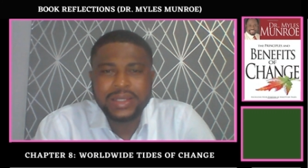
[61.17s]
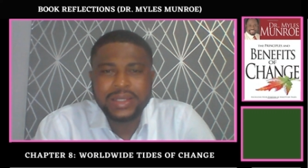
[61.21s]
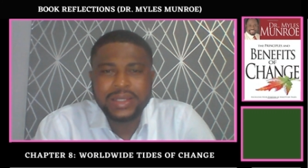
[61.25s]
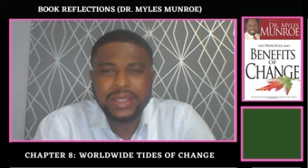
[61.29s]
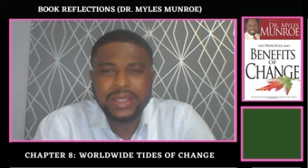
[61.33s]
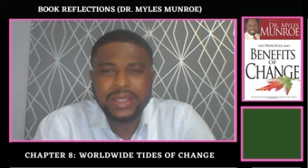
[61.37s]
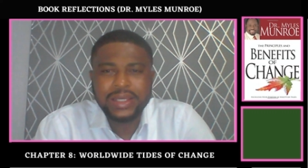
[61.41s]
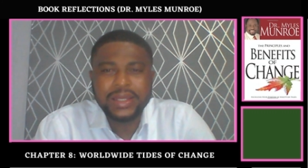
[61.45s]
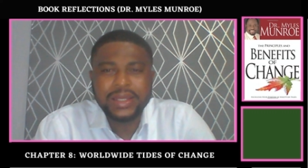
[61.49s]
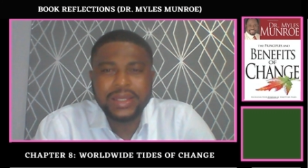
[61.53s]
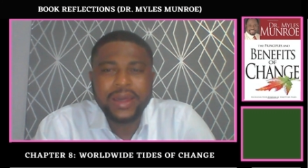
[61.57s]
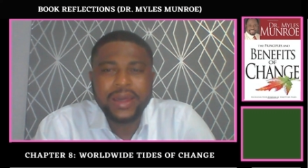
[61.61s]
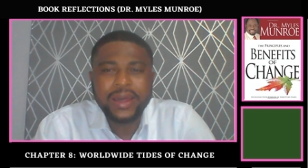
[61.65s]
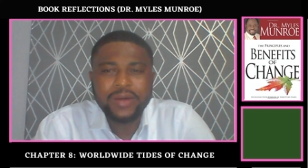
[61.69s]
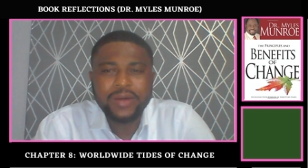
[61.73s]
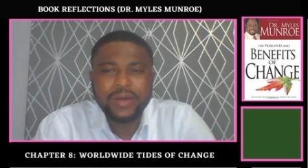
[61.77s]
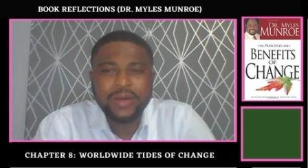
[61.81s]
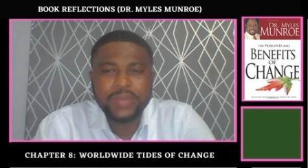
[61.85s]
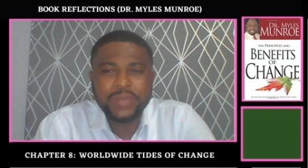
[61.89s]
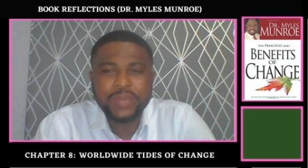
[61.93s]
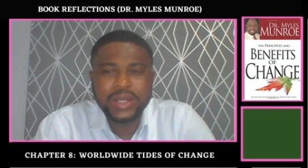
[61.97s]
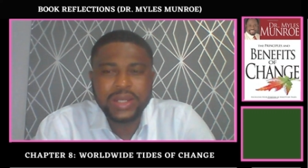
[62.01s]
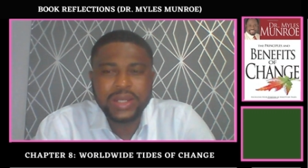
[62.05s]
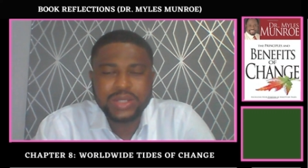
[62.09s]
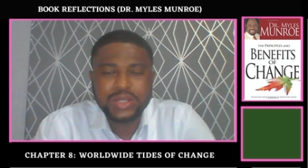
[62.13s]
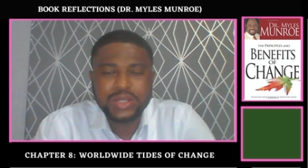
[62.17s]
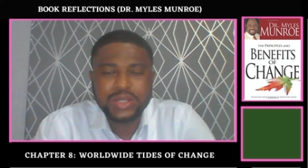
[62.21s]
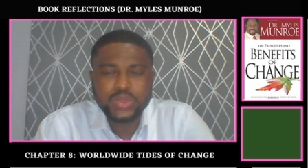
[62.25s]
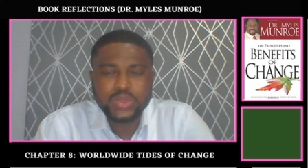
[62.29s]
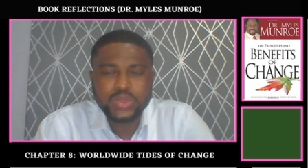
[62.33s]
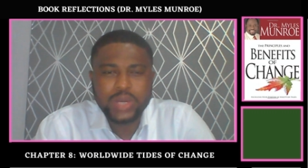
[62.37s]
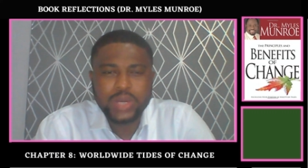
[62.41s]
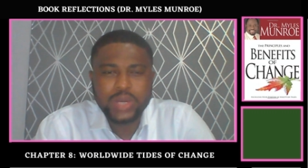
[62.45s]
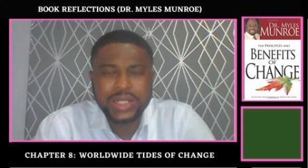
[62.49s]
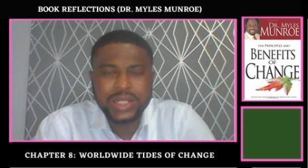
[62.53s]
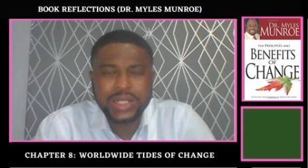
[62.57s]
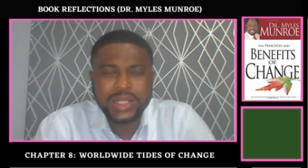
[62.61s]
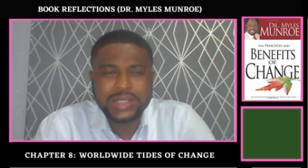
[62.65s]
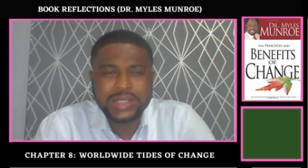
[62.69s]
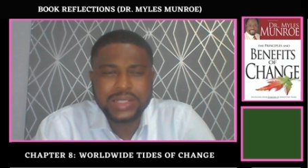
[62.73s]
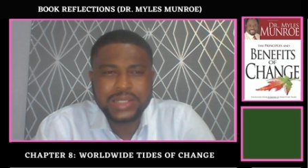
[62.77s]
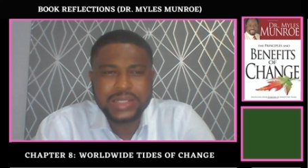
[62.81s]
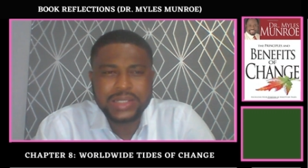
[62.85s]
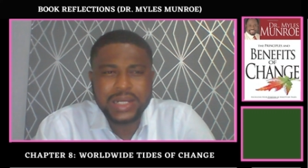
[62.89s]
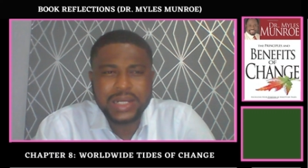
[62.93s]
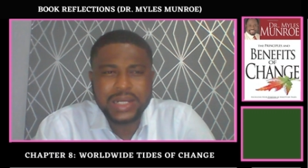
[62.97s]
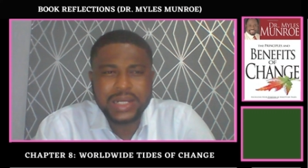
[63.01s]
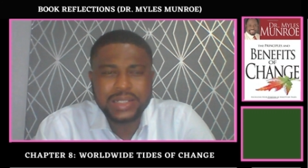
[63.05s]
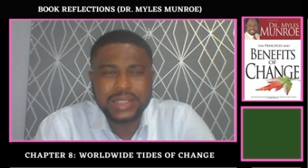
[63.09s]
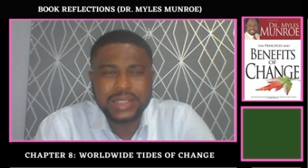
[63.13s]
in helping us to
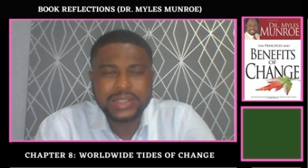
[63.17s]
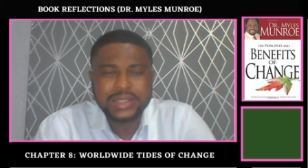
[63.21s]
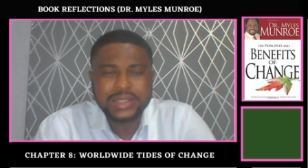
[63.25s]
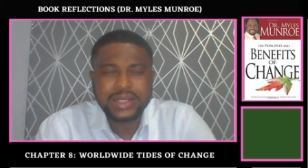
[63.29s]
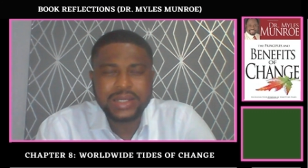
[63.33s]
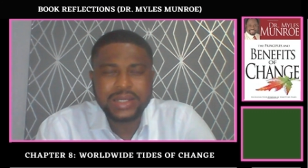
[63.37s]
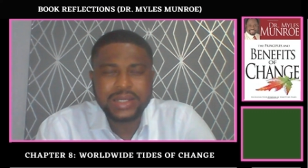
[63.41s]
understand